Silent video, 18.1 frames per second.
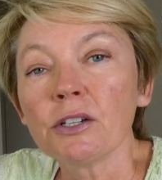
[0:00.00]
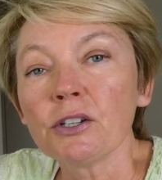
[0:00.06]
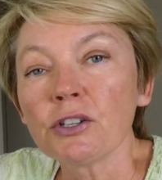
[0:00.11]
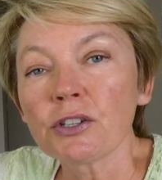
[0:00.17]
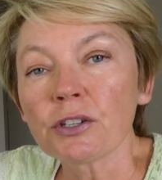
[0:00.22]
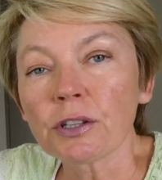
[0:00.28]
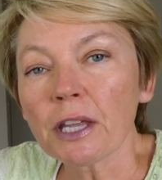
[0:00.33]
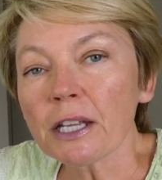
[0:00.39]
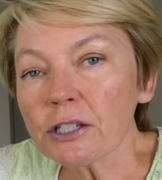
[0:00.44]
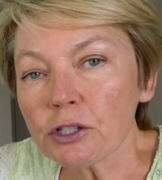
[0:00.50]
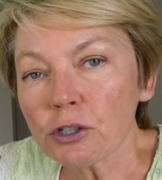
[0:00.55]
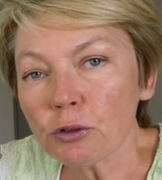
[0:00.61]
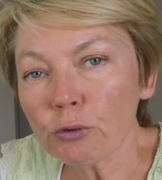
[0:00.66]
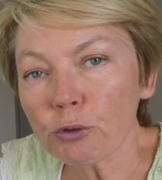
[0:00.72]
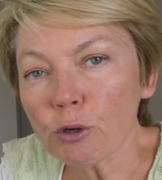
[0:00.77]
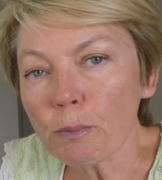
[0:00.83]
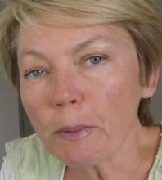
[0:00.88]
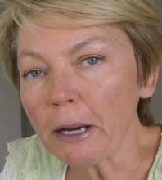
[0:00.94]
So let's
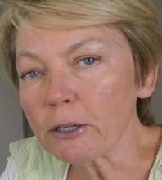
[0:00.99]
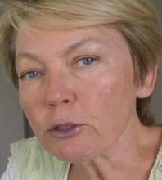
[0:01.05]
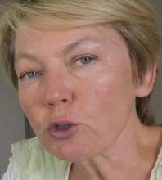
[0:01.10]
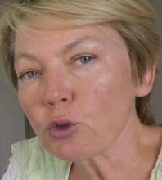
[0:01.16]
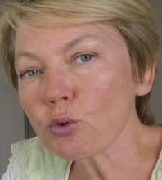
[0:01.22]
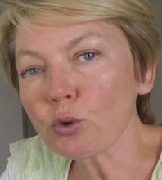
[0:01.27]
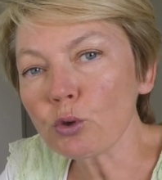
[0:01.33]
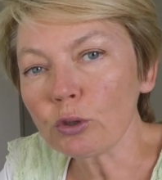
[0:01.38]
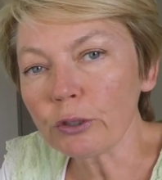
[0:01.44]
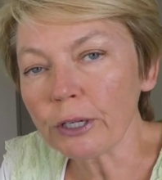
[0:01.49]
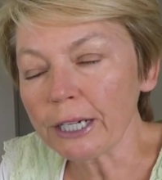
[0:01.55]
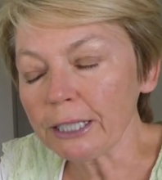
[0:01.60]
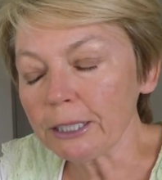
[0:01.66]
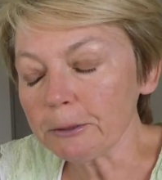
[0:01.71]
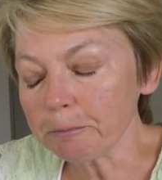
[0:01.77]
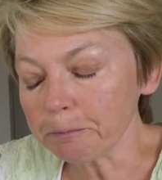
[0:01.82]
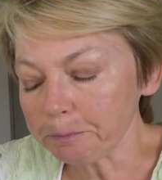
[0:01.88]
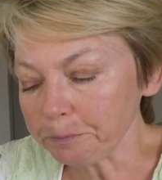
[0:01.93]
talk about
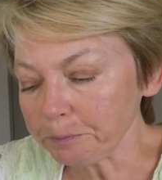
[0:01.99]
drawing.